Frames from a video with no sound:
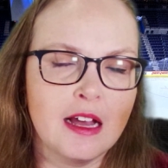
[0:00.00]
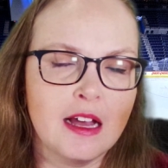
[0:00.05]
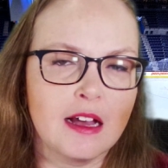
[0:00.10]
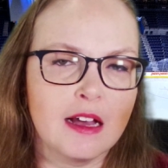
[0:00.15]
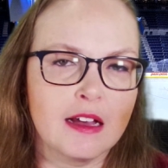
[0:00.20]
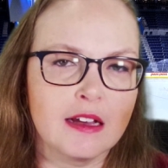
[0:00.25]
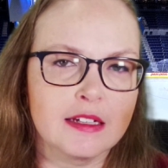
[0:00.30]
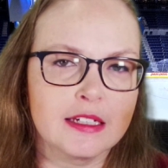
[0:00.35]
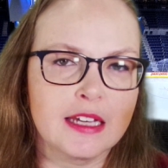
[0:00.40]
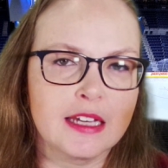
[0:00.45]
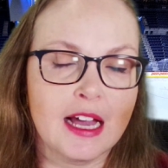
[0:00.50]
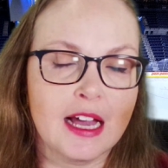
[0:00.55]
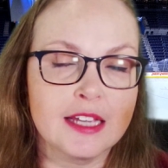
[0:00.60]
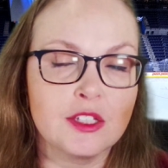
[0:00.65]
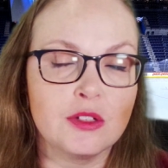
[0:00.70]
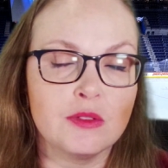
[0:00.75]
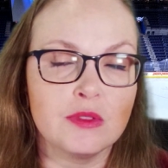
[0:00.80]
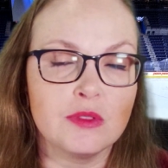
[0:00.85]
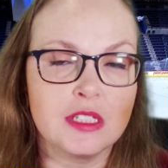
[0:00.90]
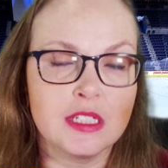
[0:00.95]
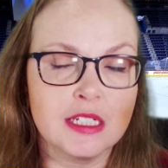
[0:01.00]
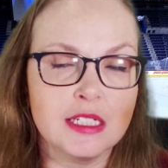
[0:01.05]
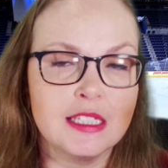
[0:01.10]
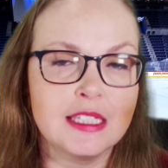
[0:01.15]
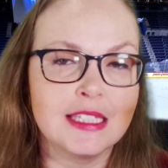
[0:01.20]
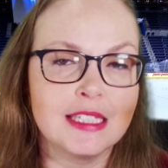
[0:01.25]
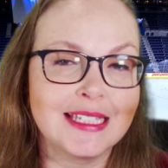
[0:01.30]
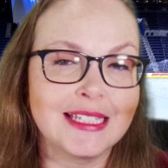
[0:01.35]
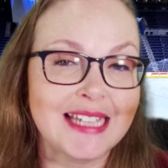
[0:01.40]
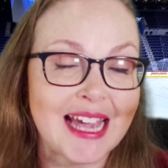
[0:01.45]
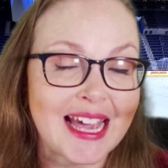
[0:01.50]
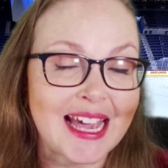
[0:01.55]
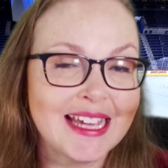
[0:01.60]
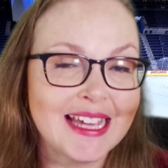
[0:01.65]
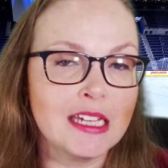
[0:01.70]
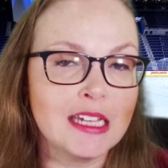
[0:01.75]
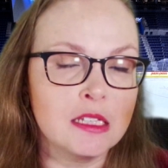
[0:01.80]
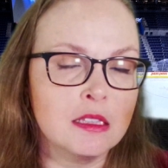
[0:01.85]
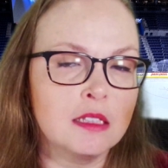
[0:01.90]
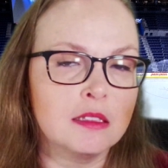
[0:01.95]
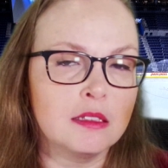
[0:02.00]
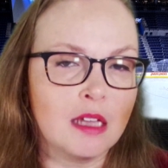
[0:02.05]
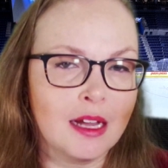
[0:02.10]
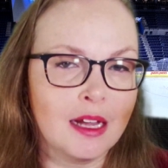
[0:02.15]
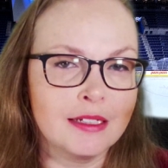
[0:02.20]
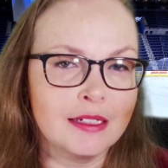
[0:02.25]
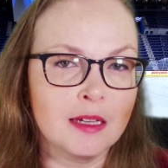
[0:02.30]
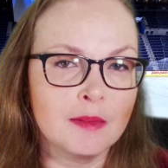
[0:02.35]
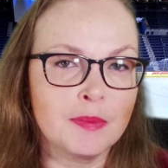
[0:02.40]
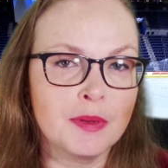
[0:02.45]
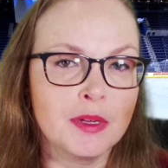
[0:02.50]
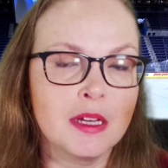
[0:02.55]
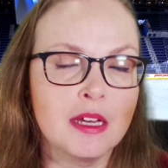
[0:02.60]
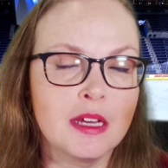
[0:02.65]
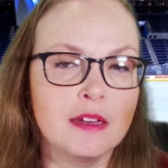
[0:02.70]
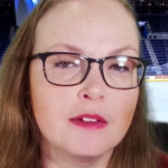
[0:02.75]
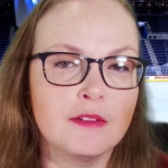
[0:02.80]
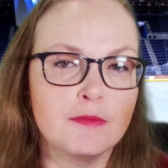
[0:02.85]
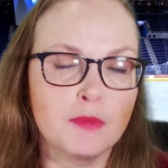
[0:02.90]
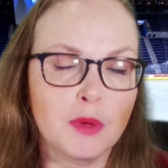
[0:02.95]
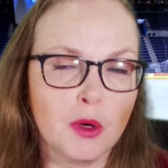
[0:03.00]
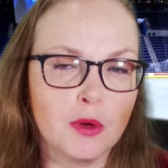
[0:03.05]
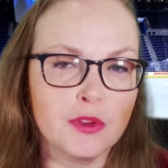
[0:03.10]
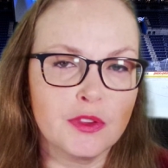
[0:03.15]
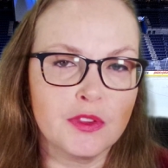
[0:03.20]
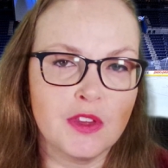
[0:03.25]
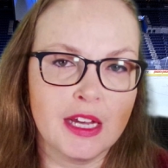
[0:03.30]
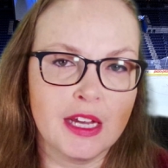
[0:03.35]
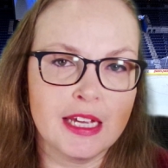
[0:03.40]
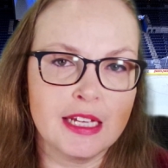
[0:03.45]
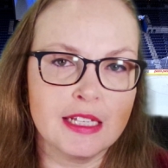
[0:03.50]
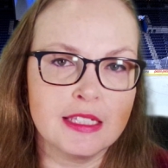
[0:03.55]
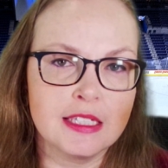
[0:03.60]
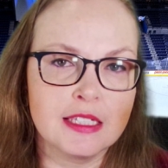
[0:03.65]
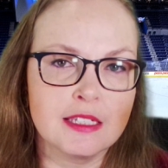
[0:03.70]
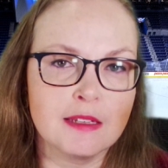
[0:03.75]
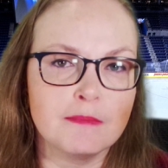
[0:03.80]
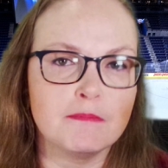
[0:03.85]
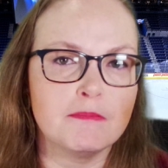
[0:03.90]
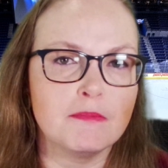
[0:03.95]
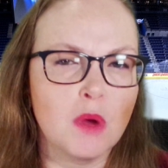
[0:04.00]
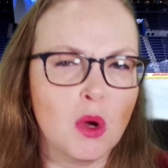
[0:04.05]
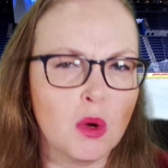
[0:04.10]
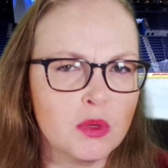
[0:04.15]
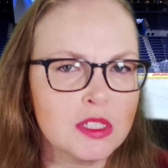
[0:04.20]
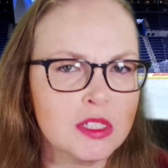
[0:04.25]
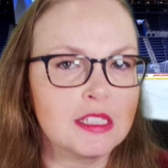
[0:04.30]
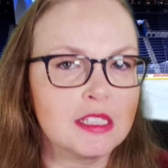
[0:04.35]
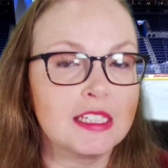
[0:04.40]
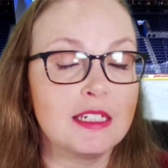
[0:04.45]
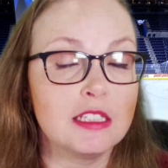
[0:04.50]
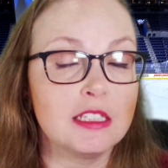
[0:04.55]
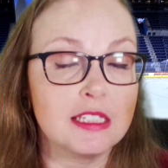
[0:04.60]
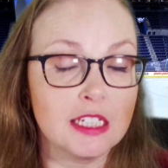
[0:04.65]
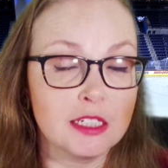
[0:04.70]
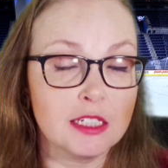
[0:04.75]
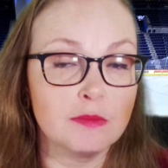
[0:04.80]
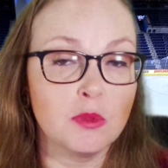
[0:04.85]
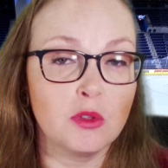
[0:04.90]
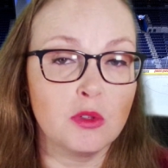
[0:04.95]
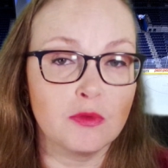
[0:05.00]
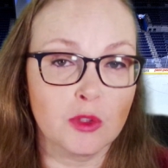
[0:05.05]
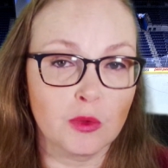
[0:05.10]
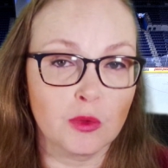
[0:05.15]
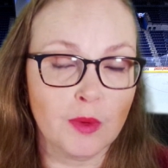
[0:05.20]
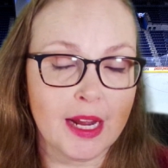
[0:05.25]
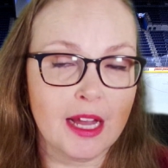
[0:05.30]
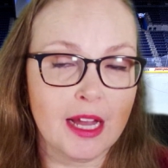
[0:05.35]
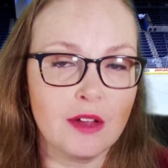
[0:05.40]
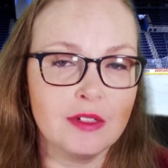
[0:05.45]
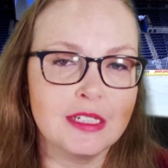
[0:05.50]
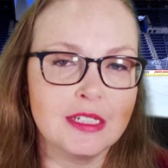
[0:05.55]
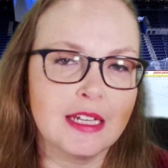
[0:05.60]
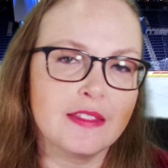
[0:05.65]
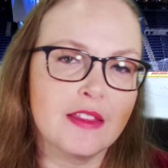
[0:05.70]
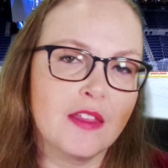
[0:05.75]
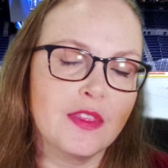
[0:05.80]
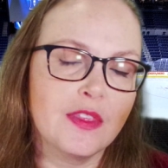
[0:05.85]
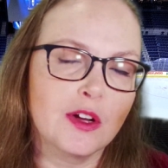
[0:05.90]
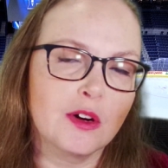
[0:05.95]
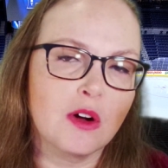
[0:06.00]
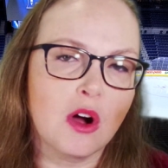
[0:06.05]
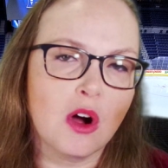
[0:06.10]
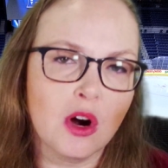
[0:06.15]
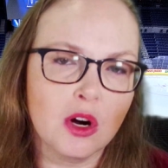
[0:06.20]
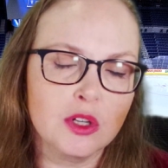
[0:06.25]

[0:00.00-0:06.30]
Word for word: Uh, guys who did stay in the lineup both nights mostly did move around, and then there are